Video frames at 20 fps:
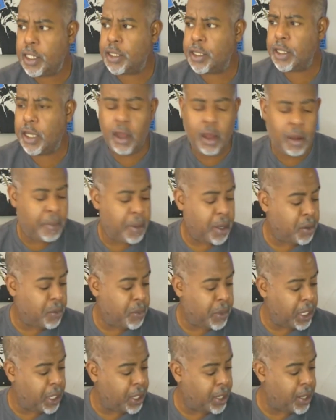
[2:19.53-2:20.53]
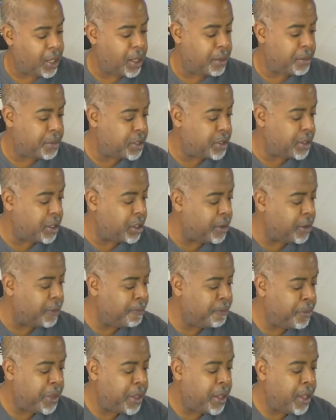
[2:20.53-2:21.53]
just care about winning games.
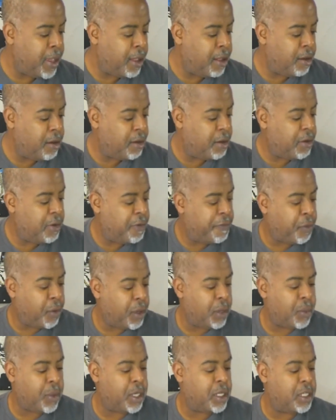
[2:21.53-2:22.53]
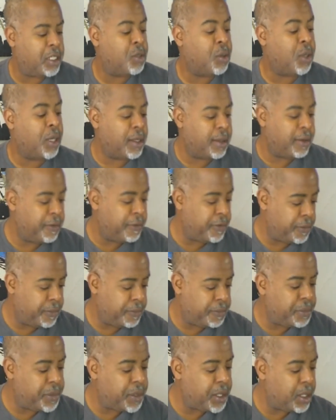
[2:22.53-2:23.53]
They're 41-12
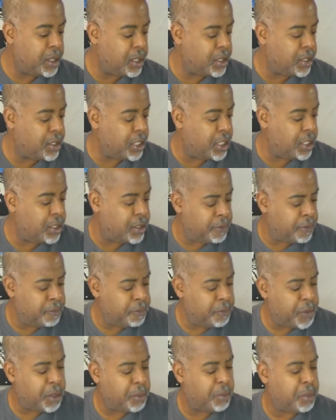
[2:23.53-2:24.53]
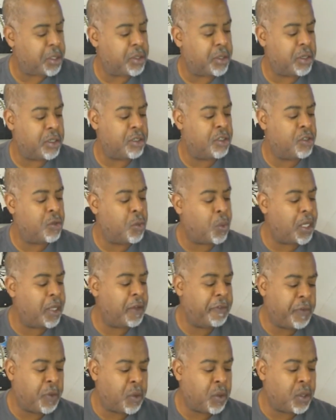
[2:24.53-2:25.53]
this season. They're
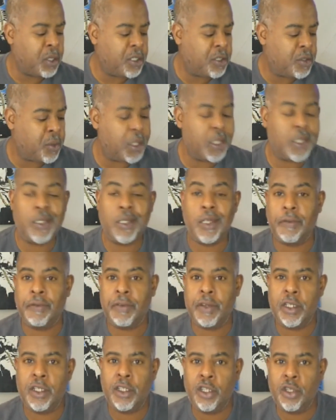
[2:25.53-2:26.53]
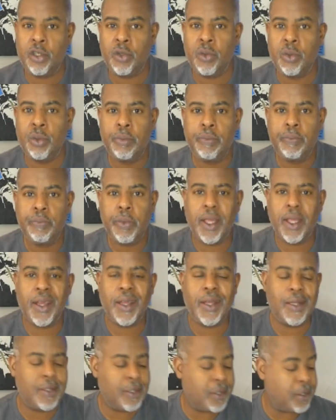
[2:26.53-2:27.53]
24-27-2
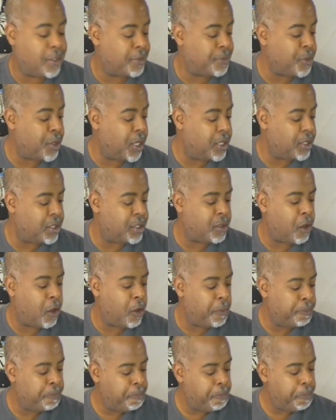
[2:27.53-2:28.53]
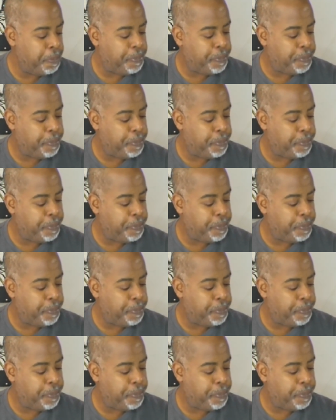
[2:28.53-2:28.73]
against the spread. So